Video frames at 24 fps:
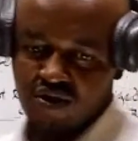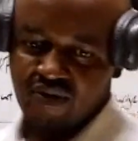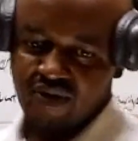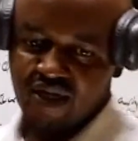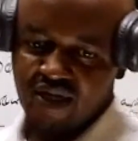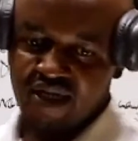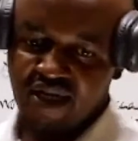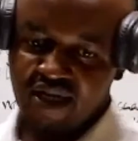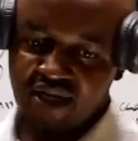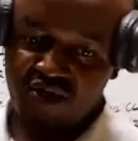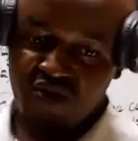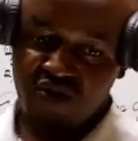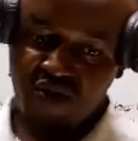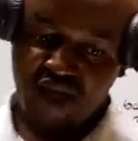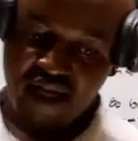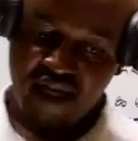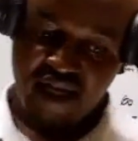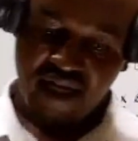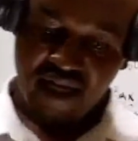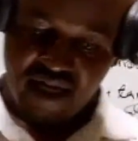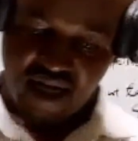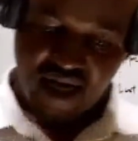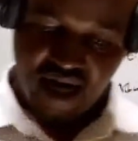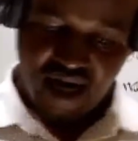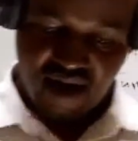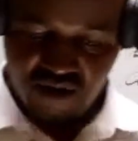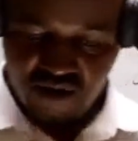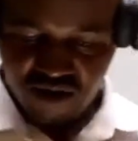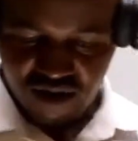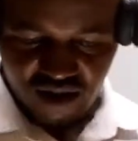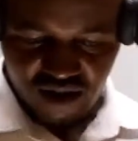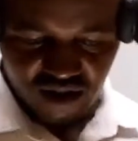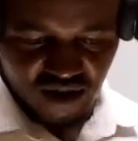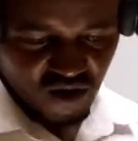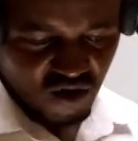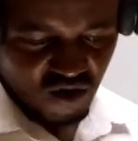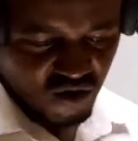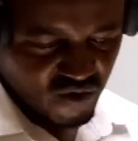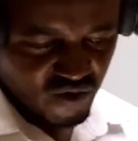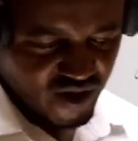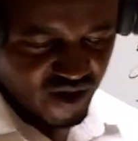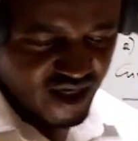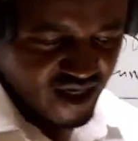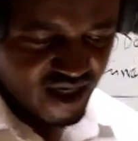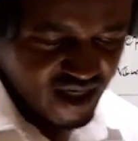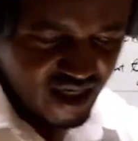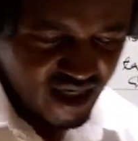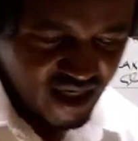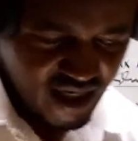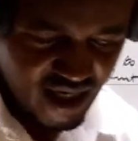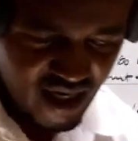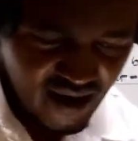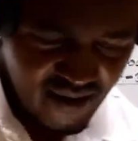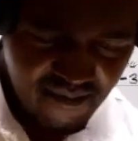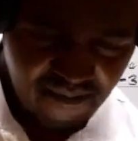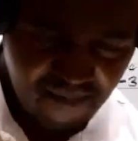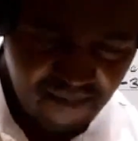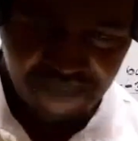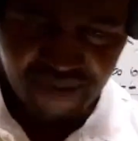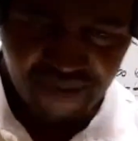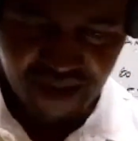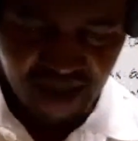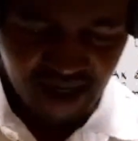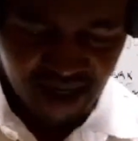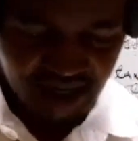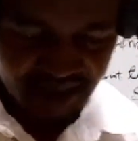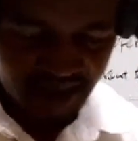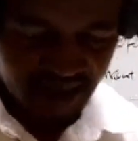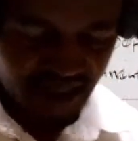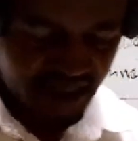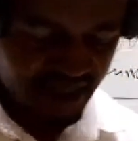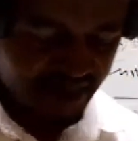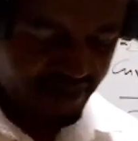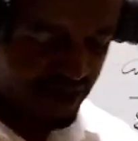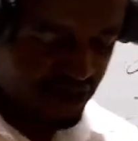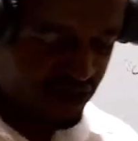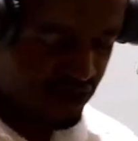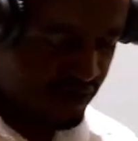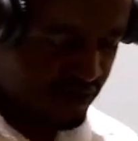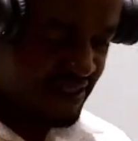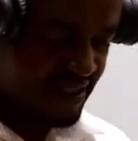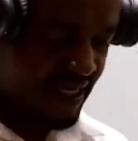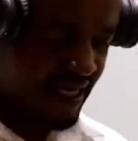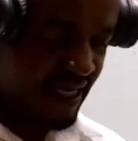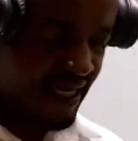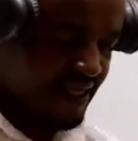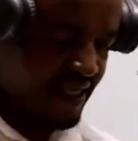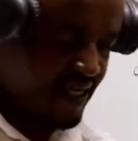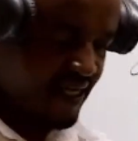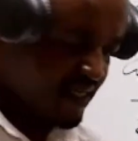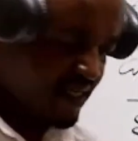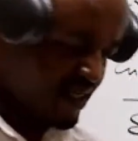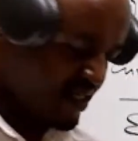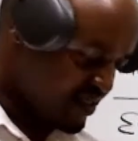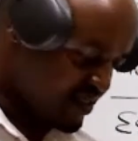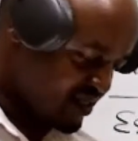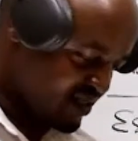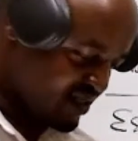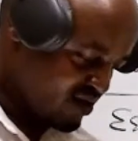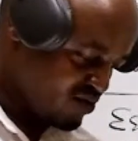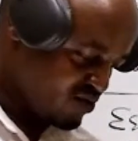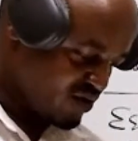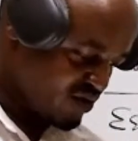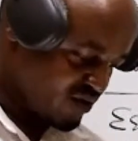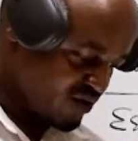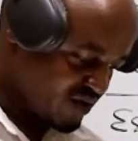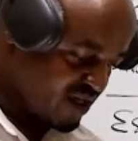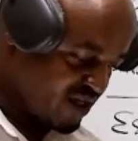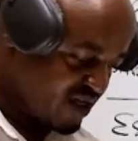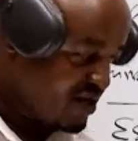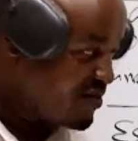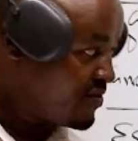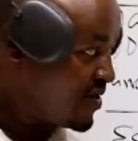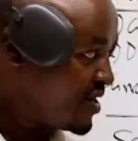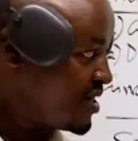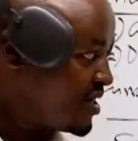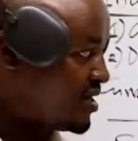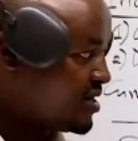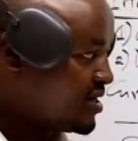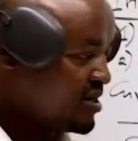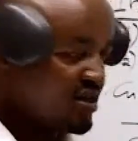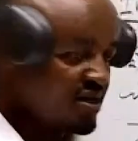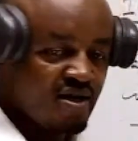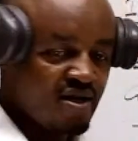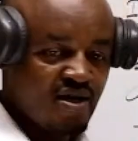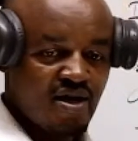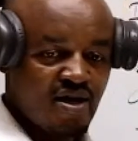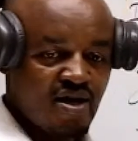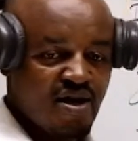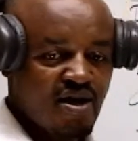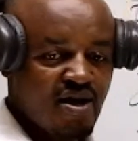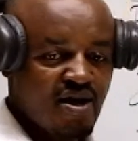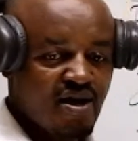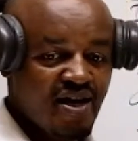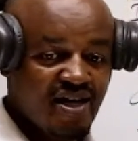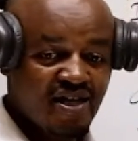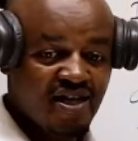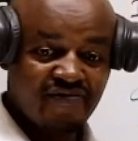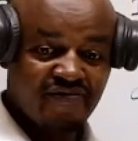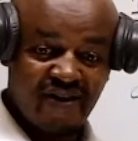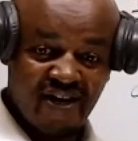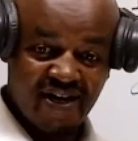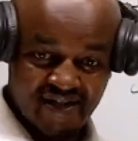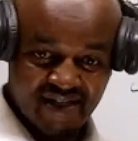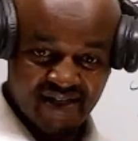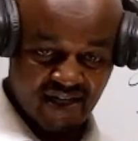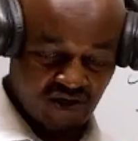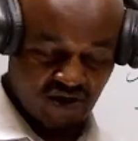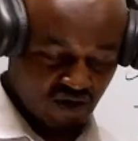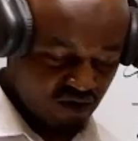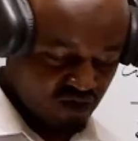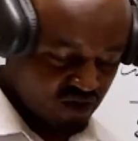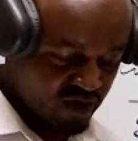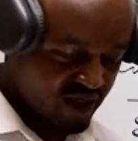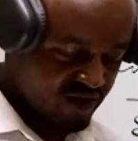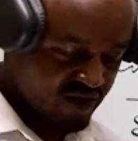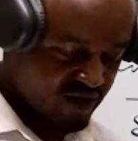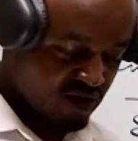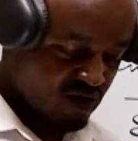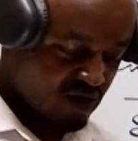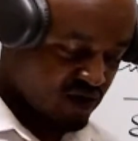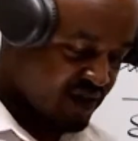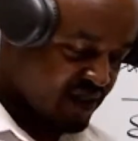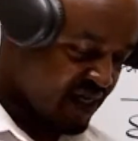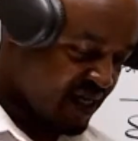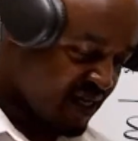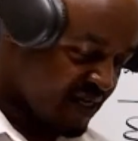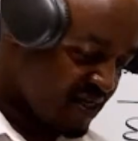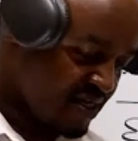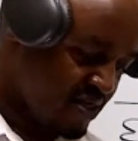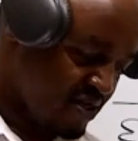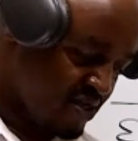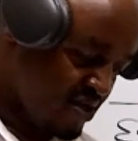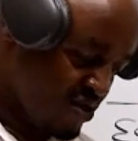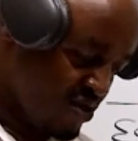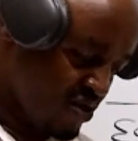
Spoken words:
we take to the income what? To the income statement. So basically that is what was required as far as that note is concerned.